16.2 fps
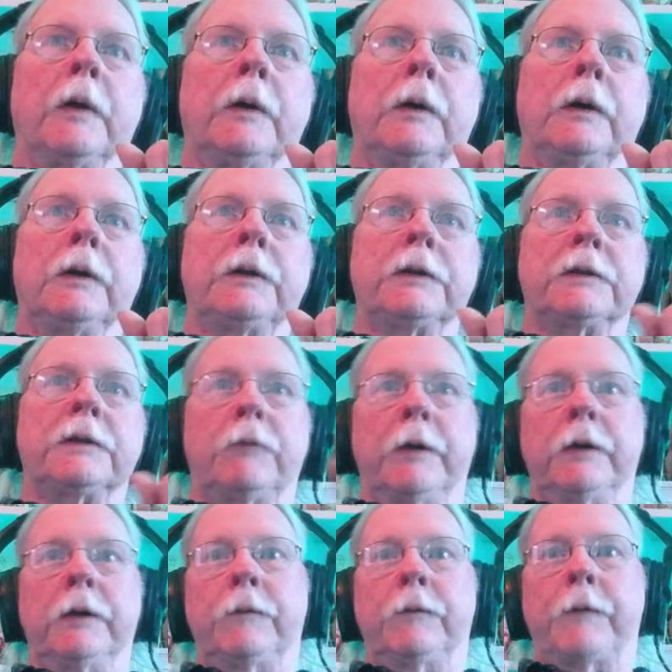Just the
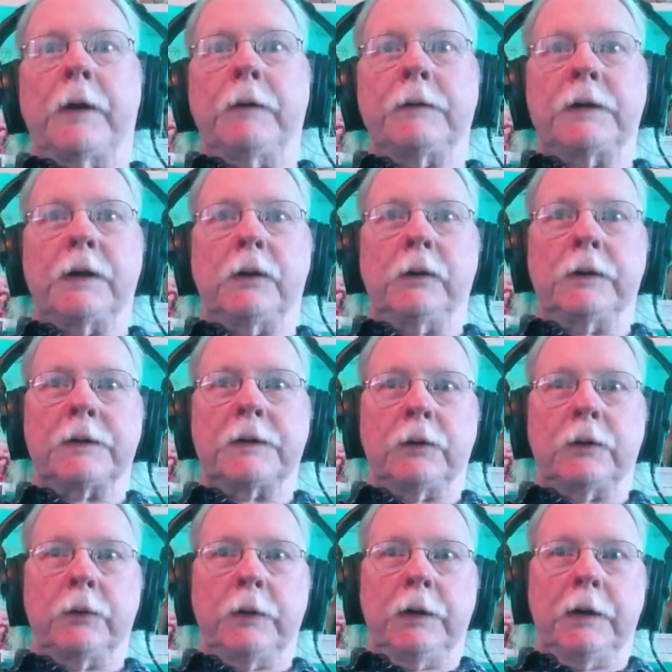regular 5 channel because I
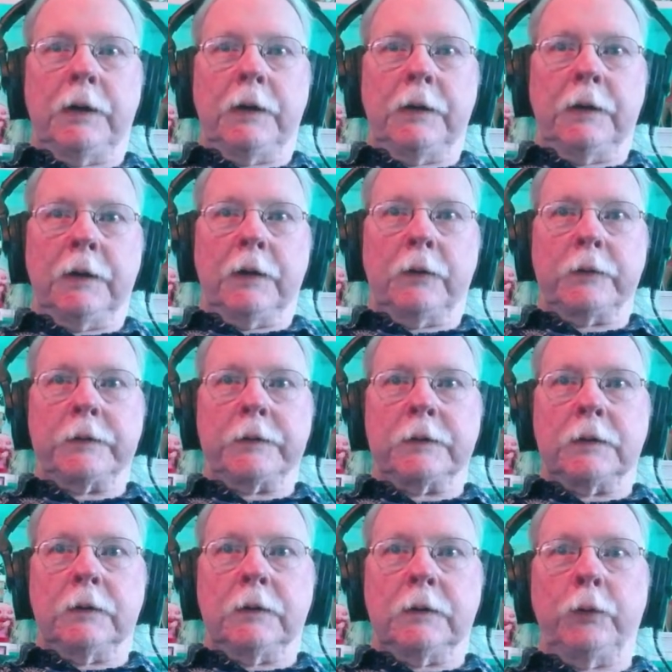don't need anything else.
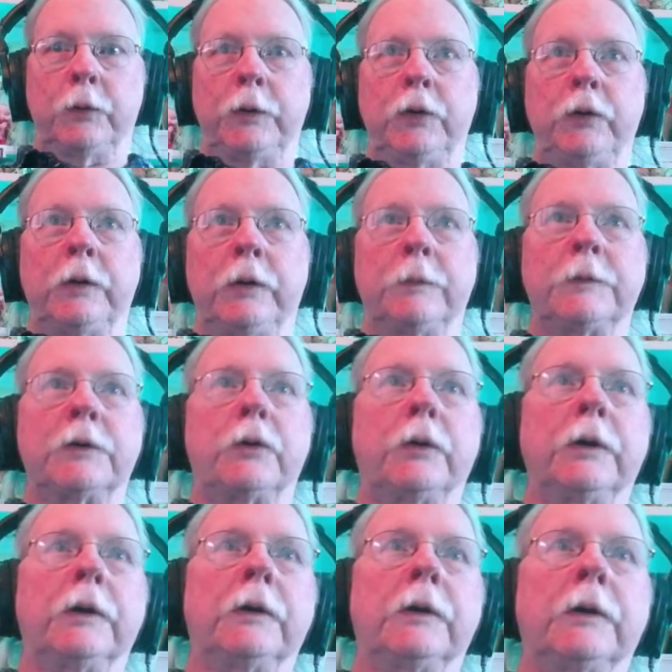No UDIMs
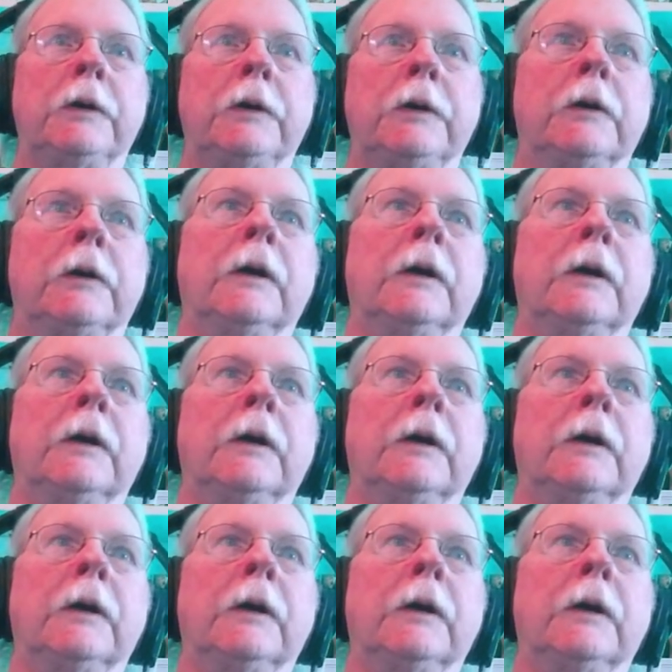going on here.